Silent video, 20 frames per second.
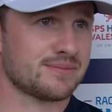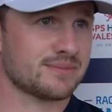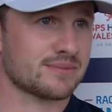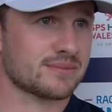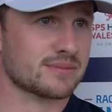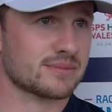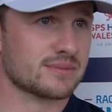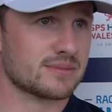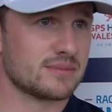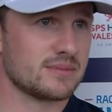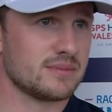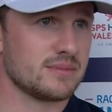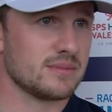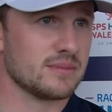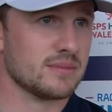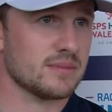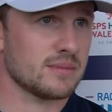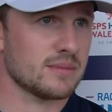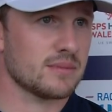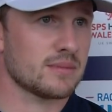I was going to say,
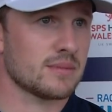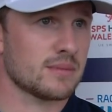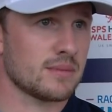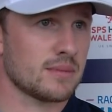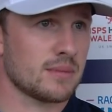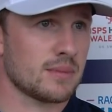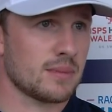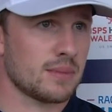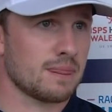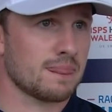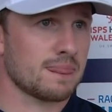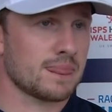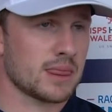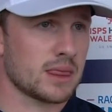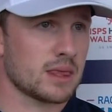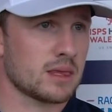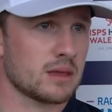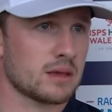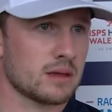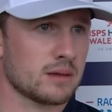which parts of your game
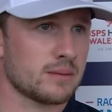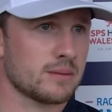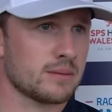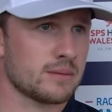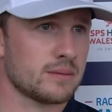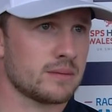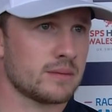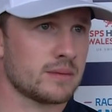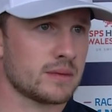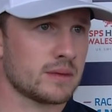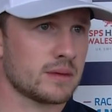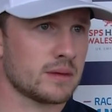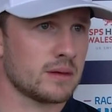particularly pleased you today?